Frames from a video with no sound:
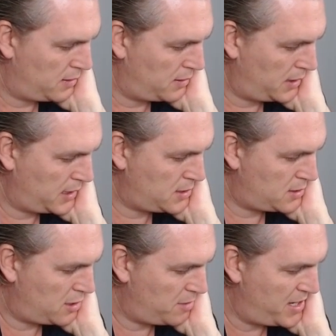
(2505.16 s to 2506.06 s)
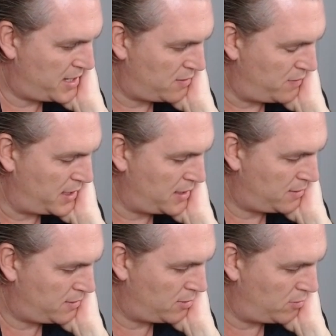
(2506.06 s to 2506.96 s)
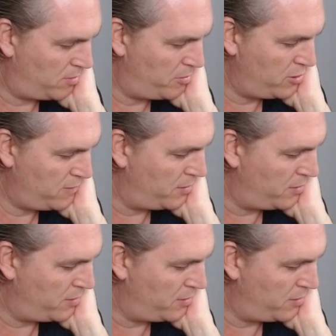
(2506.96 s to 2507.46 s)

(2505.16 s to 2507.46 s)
each time he activates, remove the